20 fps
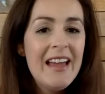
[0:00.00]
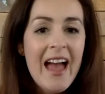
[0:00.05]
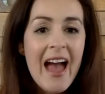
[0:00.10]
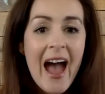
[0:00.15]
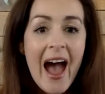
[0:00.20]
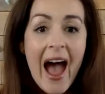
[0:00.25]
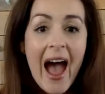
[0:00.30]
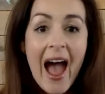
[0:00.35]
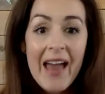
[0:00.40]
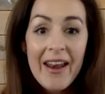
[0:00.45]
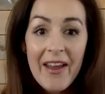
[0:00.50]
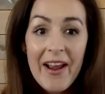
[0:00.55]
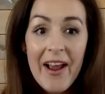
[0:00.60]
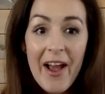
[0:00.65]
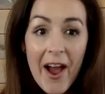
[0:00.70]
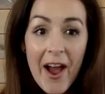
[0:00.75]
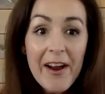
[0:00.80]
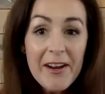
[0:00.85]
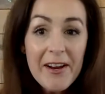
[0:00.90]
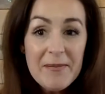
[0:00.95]
and I
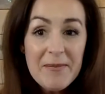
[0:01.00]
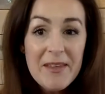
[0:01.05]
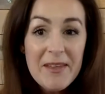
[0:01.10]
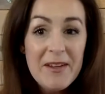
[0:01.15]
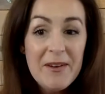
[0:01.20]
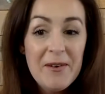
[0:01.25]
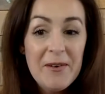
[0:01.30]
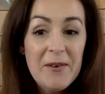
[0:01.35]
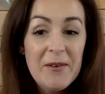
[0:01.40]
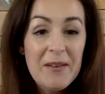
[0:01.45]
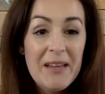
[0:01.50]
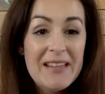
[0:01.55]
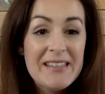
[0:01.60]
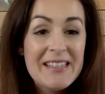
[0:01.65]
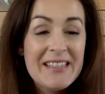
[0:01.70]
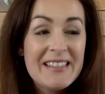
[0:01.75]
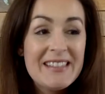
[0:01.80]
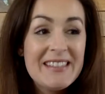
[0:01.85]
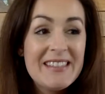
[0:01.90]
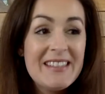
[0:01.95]
hope that you're all as
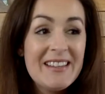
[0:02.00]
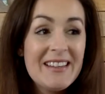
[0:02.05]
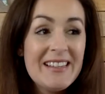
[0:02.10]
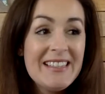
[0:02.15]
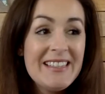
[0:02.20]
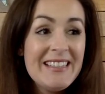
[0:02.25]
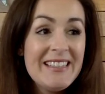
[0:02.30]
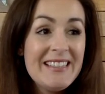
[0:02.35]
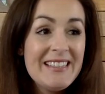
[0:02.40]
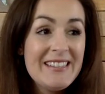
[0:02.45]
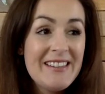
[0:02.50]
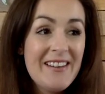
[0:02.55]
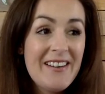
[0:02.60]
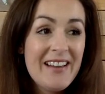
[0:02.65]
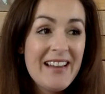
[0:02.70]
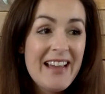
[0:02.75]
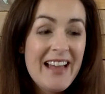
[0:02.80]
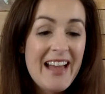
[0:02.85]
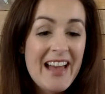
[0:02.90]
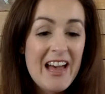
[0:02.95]
excited as I
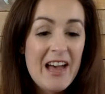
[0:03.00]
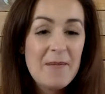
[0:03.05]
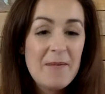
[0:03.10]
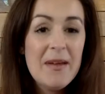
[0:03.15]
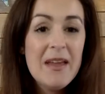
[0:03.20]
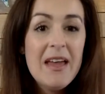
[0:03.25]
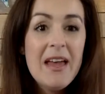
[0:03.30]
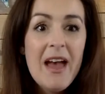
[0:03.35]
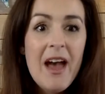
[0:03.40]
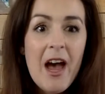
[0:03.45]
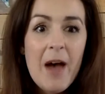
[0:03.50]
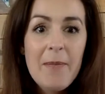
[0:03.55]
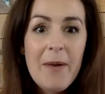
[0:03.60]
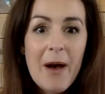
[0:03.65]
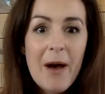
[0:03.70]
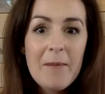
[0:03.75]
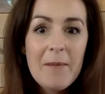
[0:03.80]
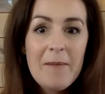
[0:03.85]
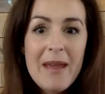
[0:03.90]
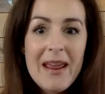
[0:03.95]
am
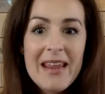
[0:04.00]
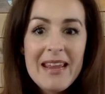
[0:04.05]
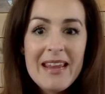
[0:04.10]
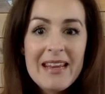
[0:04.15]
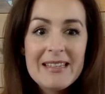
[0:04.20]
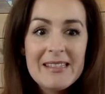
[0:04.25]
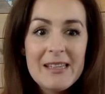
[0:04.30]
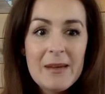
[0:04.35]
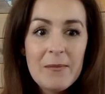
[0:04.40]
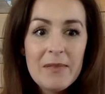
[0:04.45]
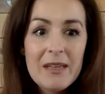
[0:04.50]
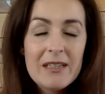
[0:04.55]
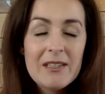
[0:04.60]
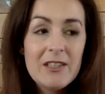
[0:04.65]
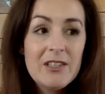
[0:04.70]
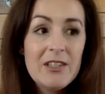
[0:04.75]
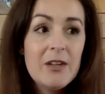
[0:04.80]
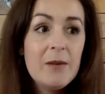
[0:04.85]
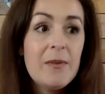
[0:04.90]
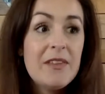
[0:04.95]
about making something to
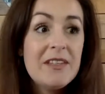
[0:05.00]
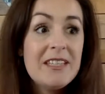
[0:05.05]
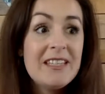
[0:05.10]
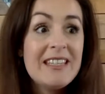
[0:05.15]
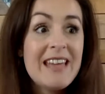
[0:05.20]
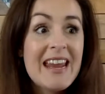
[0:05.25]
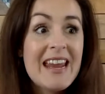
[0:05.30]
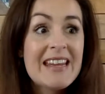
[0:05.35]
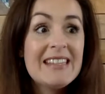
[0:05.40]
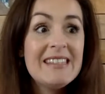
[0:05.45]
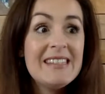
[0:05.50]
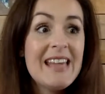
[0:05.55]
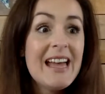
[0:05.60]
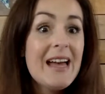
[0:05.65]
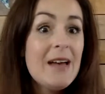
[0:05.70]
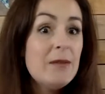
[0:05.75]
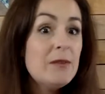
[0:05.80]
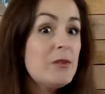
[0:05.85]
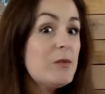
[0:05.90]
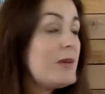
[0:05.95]
do with today's
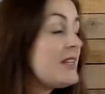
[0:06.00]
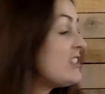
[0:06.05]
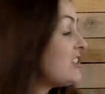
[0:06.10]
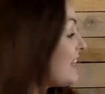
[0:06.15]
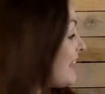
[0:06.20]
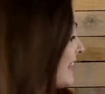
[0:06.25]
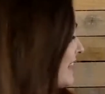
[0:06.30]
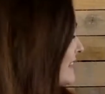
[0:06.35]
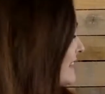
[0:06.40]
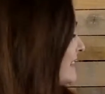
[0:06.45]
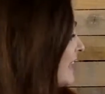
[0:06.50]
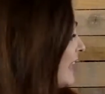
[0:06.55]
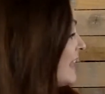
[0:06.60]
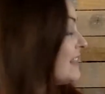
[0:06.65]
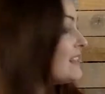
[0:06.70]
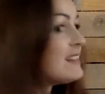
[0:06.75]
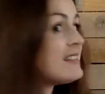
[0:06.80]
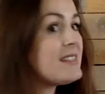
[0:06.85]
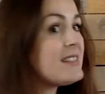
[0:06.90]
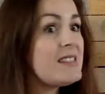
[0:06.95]
sound, which is
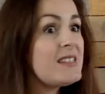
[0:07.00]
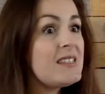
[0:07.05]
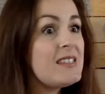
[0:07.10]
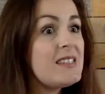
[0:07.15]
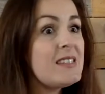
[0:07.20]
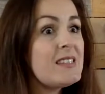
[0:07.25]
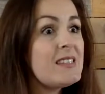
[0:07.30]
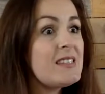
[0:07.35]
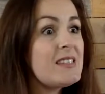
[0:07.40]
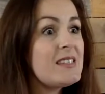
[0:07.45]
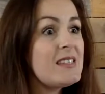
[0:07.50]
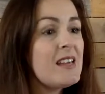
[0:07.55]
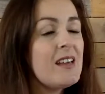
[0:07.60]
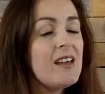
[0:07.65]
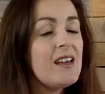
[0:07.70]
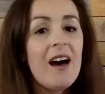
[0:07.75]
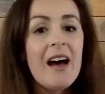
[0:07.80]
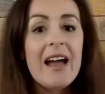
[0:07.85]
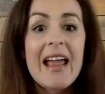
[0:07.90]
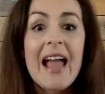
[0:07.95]
S.
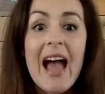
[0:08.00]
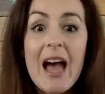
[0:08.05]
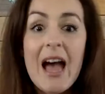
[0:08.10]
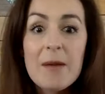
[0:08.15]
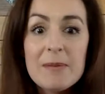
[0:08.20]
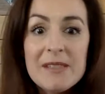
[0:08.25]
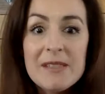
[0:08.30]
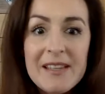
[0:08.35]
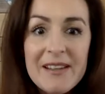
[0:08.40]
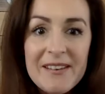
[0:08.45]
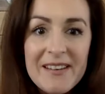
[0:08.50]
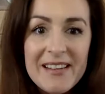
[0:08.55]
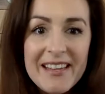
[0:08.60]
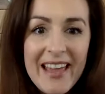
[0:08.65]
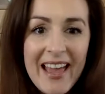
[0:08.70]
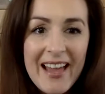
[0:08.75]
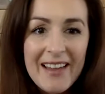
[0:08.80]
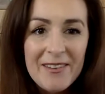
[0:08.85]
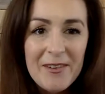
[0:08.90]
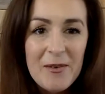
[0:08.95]
I absolutely
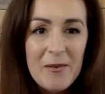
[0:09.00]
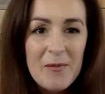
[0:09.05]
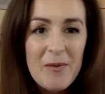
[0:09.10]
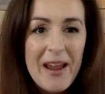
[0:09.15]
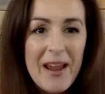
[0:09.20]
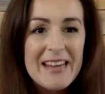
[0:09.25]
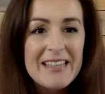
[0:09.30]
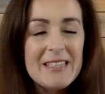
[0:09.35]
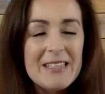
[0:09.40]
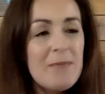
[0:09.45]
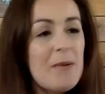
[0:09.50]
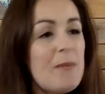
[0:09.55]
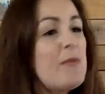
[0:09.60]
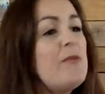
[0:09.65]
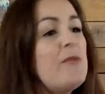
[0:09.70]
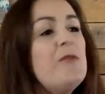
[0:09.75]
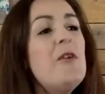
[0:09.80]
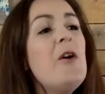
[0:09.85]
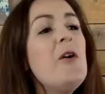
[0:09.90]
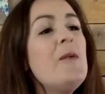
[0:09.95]
cannot wait. But
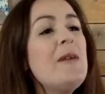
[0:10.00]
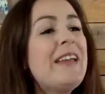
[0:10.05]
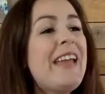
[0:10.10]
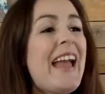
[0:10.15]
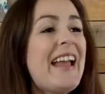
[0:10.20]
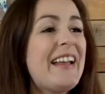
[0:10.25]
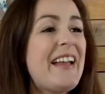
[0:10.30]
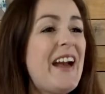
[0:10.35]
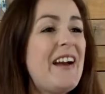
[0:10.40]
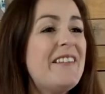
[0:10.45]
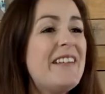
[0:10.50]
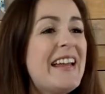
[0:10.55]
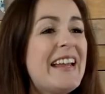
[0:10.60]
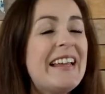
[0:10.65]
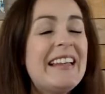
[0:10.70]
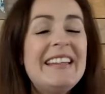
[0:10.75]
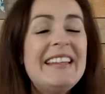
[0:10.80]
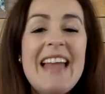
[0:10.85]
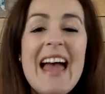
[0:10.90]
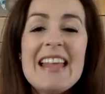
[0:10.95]
before we get going,
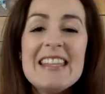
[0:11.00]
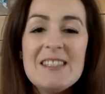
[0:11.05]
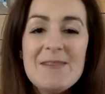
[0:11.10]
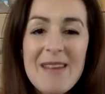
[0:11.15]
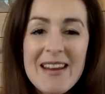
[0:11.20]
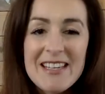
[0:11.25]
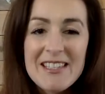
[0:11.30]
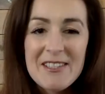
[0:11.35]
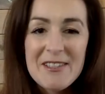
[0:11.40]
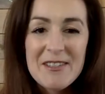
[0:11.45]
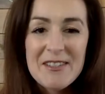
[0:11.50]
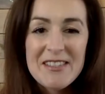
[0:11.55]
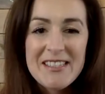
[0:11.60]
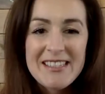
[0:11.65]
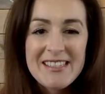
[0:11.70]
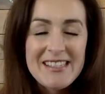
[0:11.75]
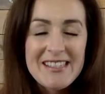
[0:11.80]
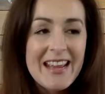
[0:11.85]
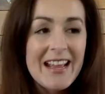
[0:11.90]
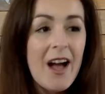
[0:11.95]
let's make sure to
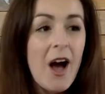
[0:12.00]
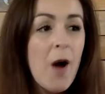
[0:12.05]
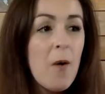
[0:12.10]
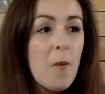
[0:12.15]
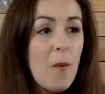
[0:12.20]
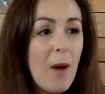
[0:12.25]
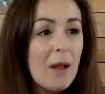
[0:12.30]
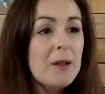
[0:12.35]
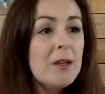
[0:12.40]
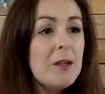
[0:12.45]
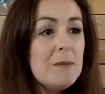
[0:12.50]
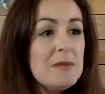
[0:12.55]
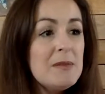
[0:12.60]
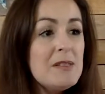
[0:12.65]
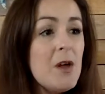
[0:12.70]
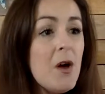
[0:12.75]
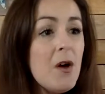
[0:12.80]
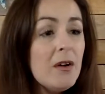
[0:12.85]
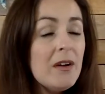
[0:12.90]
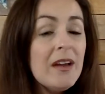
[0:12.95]
sing our welcome
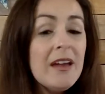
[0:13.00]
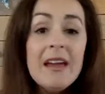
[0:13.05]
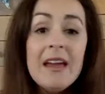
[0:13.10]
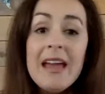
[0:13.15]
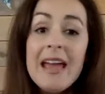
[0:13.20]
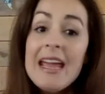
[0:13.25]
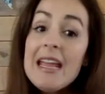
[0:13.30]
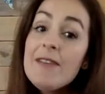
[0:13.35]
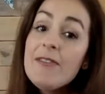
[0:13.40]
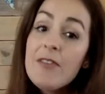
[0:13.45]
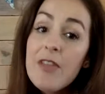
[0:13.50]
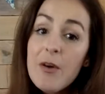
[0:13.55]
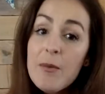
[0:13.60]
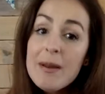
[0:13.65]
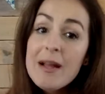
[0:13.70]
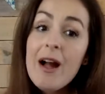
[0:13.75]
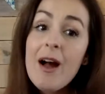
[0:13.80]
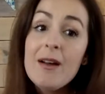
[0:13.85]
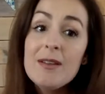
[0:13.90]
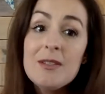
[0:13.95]
song. Even though we
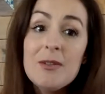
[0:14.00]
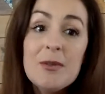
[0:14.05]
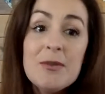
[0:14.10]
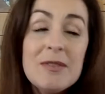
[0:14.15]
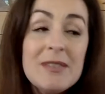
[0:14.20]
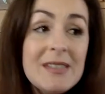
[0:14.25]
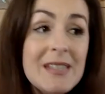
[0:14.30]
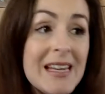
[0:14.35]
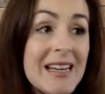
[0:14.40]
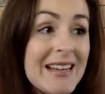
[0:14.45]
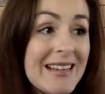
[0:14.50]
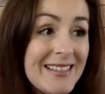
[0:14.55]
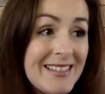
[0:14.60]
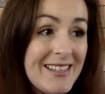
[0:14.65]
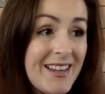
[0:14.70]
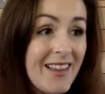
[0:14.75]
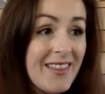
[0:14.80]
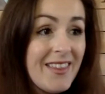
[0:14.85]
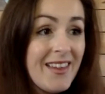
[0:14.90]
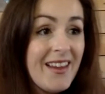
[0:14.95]
can't all see each
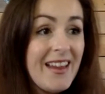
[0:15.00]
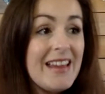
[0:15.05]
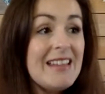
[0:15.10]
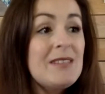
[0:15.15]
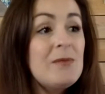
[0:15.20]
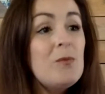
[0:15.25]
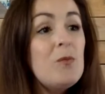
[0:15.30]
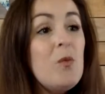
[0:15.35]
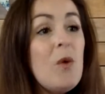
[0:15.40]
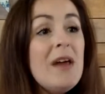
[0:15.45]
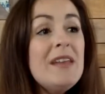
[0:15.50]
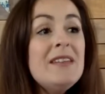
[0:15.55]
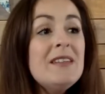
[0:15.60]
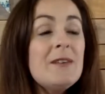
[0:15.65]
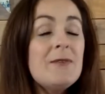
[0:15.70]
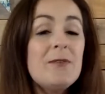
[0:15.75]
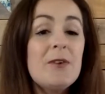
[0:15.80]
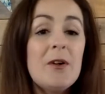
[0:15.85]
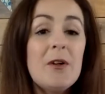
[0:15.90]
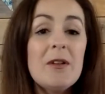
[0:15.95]
other, it's
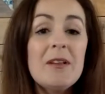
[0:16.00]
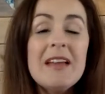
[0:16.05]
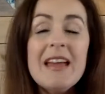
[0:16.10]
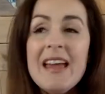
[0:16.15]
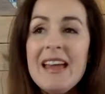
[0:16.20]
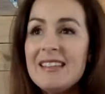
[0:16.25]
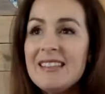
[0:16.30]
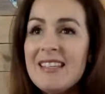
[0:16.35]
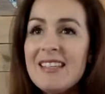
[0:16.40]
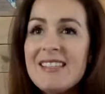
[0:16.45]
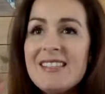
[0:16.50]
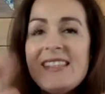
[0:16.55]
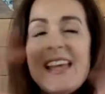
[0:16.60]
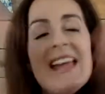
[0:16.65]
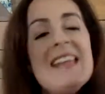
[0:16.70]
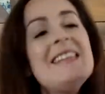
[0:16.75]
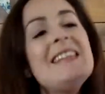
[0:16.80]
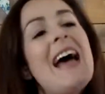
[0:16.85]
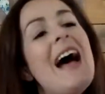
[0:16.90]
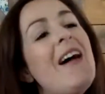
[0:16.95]
wonderful to
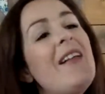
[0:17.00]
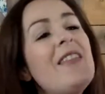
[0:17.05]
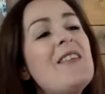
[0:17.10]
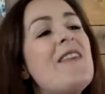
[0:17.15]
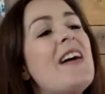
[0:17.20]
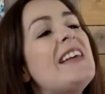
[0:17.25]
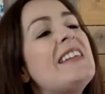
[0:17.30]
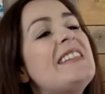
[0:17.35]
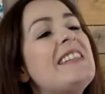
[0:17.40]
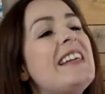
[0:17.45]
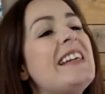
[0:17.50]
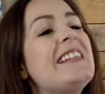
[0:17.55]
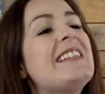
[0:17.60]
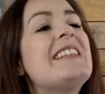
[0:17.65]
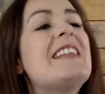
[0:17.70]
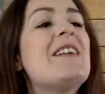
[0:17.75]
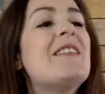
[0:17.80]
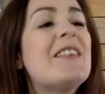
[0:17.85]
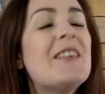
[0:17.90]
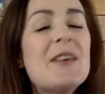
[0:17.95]
send out the message
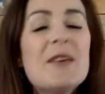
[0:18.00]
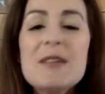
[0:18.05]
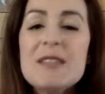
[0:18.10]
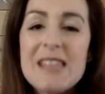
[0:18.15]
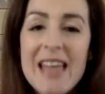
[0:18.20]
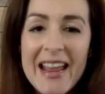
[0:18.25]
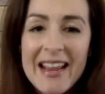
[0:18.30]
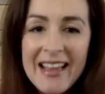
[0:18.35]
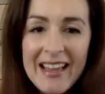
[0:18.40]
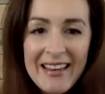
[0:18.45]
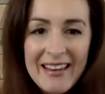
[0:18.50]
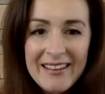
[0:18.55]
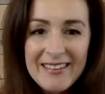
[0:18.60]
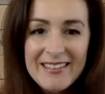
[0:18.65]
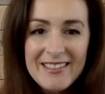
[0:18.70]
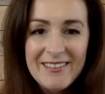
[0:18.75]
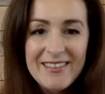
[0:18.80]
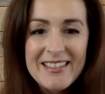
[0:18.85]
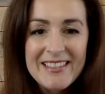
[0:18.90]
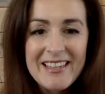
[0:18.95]
that we're all saying hello
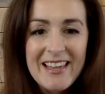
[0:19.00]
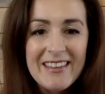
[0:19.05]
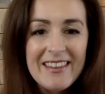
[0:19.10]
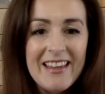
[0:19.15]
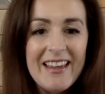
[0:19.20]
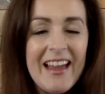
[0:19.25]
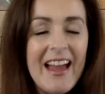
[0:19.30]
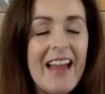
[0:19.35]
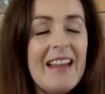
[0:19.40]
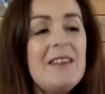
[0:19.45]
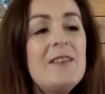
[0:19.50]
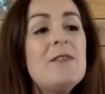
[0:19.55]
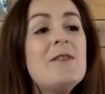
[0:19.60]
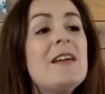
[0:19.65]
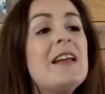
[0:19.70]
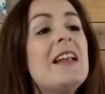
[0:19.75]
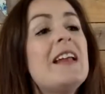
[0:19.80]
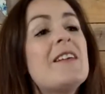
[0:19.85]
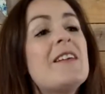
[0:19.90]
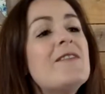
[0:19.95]
to each other and
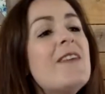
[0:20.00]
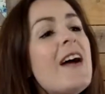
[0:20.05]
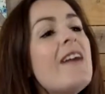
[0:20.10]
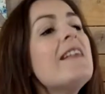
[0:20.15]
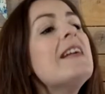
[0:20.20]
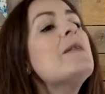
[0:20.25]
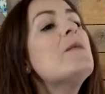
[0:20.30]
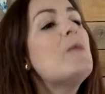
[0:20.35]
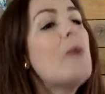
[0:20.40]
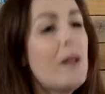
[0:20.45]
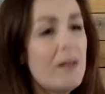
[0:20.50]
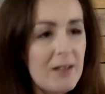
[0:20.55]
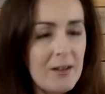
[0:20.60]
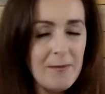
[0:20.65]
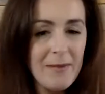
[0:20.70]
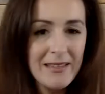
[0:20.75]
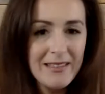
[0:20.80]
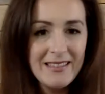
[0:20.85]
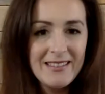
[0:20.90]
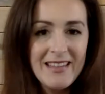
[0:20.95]
feeling very
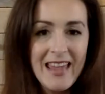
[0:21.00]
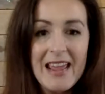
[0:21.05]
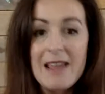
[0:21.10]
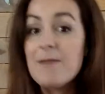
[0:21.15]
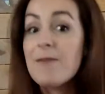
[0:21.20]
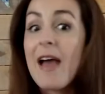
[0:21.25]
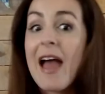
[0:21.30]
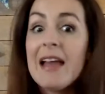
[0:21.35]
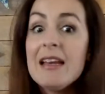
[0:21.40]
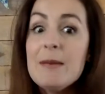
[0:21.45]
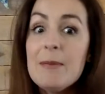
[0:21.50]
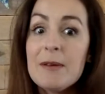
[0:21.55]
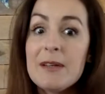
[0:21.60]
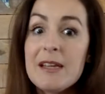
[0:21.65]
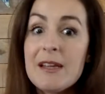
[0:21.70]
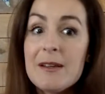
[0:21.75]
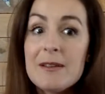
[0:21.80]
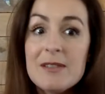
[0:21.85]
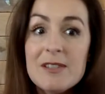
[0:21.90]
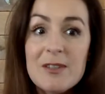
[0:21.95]
welcoming today for anybody
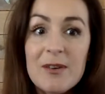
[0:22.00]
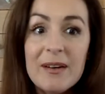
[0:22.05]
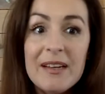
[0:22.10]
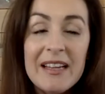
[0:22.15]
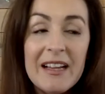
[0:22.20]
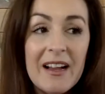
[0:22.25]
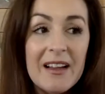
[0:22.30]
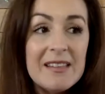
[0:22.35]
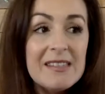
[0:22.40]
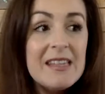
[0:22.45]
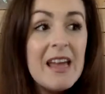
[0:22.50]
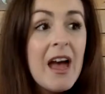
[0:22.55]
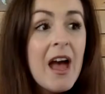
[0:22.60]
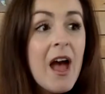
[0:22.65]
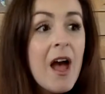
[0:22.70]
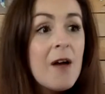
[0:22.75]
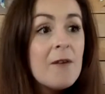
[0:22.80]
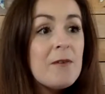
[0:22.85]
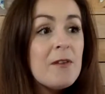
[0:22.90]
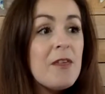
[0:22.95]
who's joining us
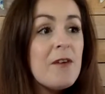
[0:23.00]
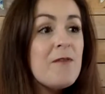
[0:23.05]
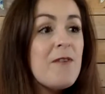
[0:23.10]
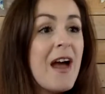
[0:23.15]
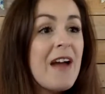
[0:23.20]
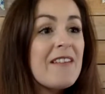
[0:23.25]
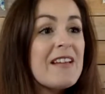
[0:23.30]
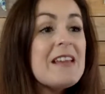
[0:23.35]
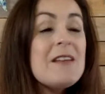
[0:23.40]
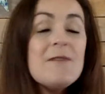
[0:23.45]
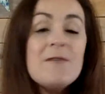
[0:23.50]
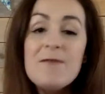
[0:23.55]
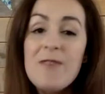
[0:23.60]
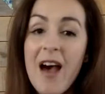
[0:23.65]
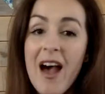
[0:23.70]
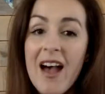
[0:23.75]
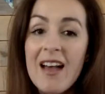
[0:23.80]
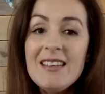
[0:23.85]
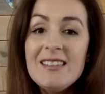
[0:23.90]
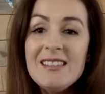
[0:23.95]
for the very
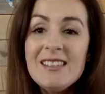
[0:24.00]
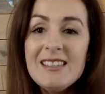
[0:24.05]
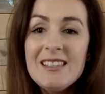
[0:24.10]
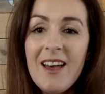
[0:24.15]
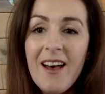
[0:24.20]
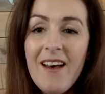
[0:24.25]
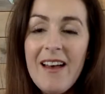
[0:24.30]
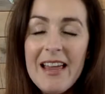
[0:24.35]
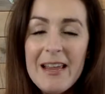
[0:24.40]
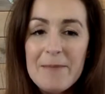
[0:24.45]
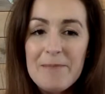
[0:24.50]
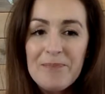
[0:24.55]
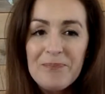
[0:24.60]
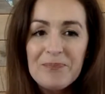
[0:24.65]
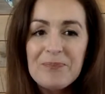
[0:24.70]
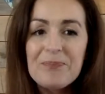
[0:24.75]
first time.